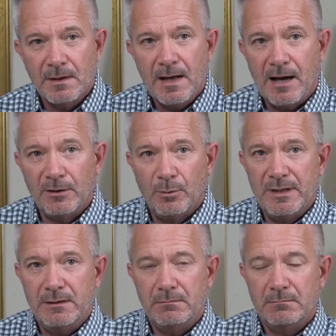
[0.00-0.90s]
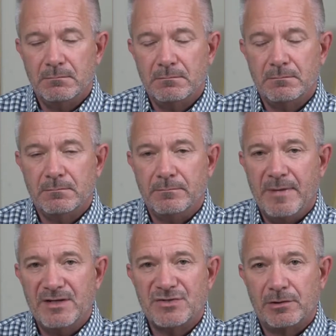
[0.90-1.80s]
How do we
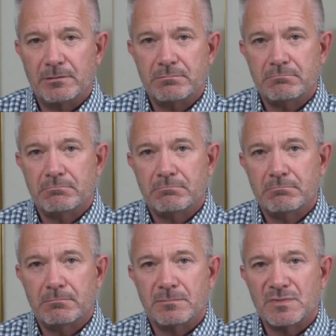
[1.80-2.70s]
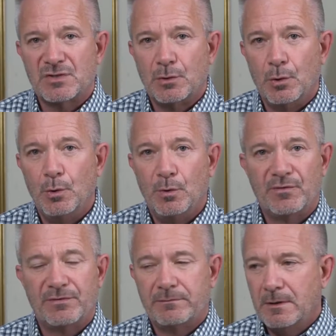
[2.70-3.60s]
measure
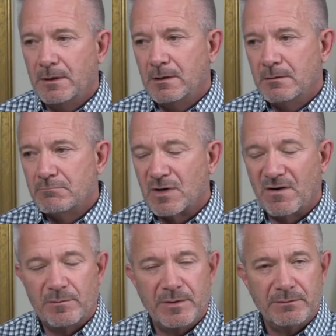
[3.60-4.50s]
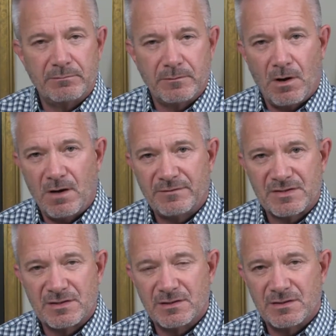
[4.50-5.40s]
schools, government
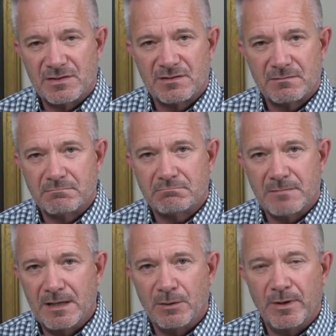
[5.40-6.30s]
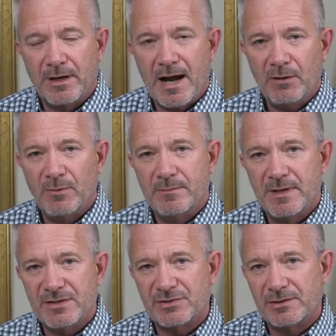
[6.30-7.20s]
offices, anywhere? How do we
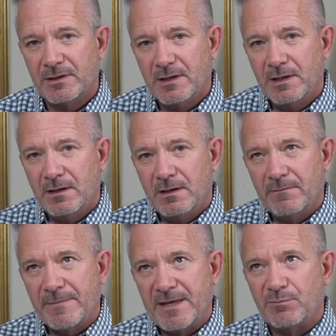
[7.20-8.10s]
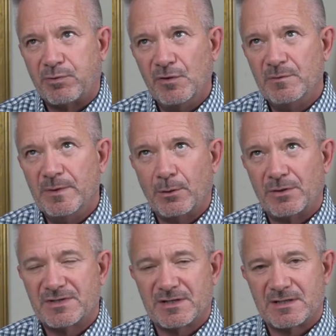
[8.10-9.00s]
measure improvement
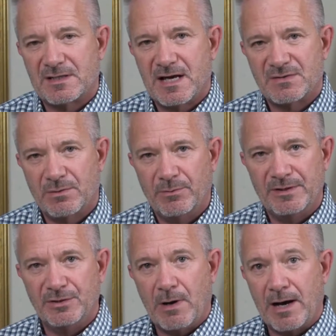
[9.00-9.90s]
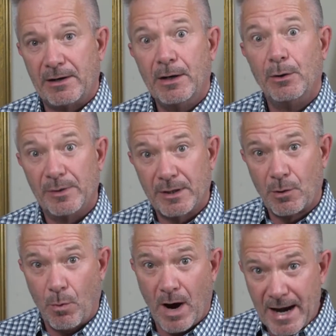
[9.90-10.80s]
or success when we do our
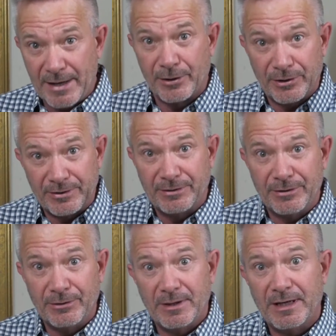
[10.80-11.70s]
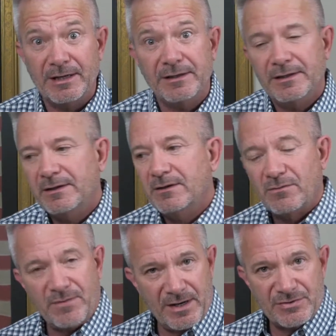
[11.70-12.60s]
required,
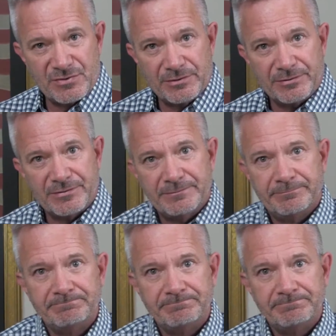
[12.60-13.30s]
fire drills?